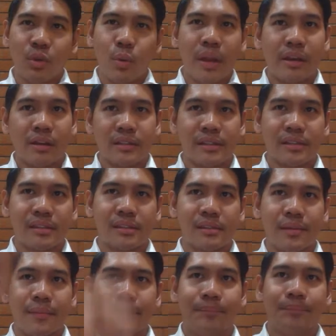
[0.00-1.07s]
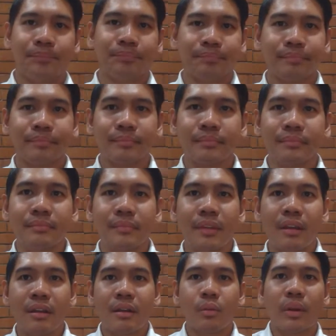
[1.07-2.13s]
winners.
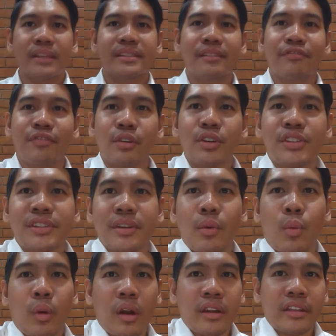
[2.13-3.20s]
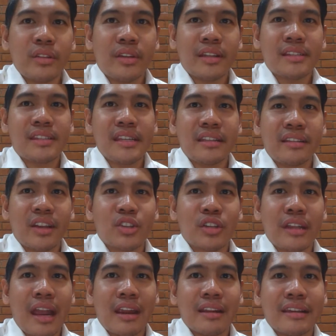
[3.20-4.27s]
What is the first word that you can see in the
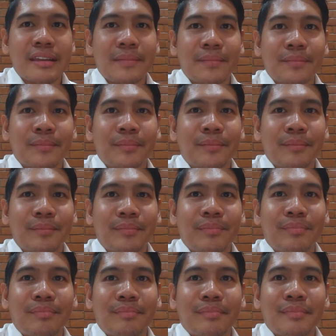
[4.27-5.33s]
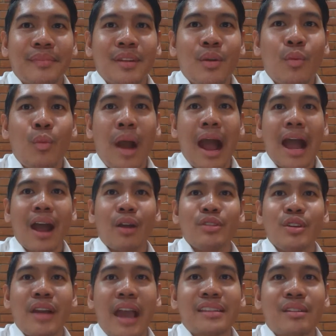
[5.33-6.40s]
dictionary? Wow,
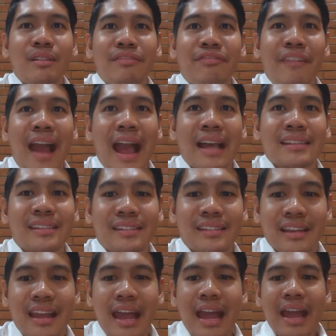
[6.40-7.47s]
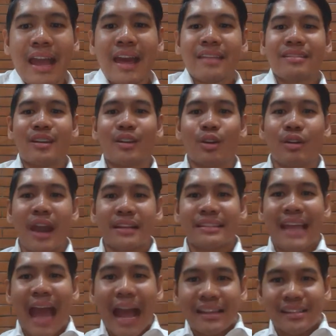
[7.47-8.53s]
you guys are fast. The correct
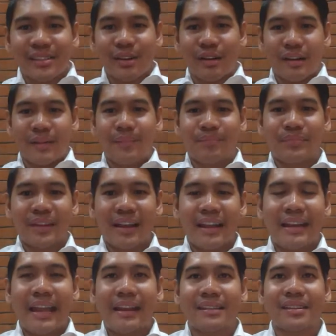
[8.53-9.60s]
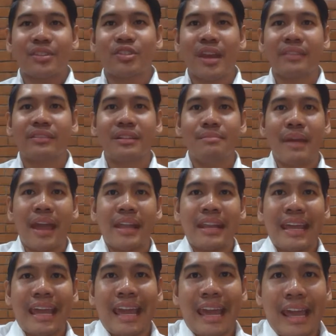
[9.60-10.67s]
answer, ladies and gentlemen,
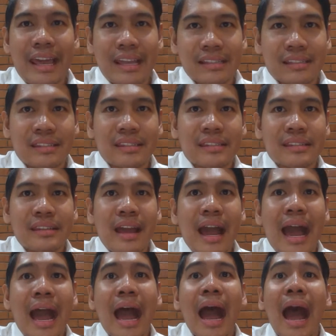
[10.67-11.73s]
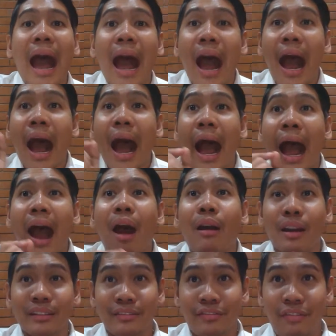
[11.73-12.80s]
is
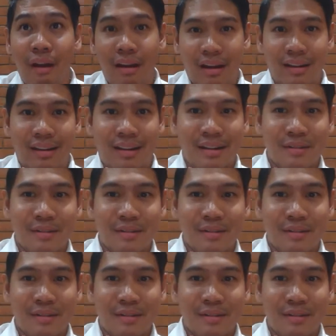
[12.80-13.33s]
aardvark.